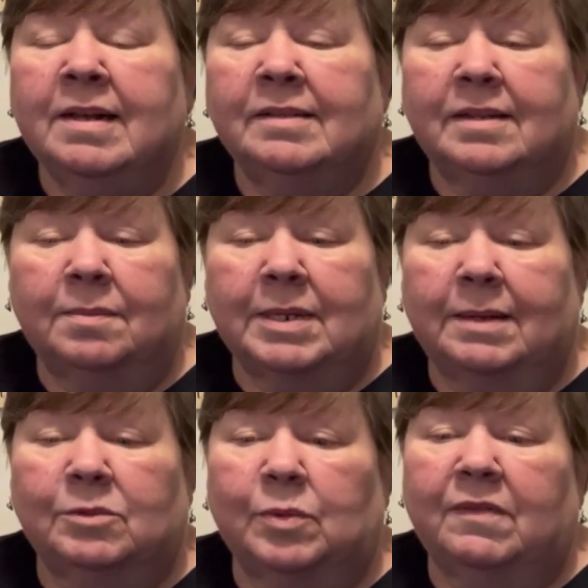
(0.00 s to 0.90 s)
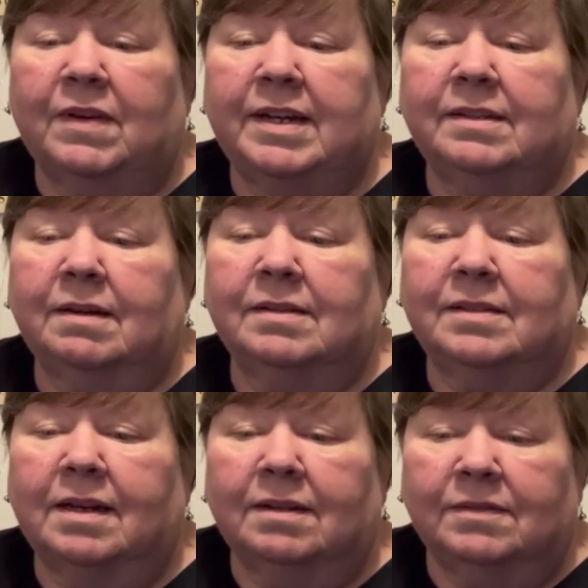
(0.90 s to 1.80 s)
Sometimes we find
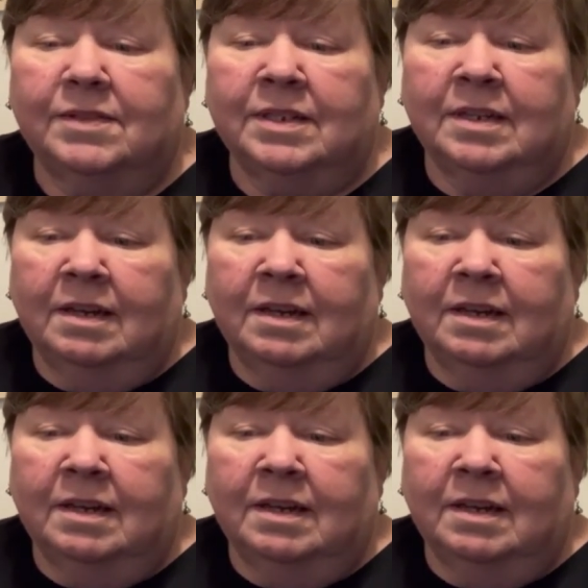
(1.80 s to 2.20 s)
ourselves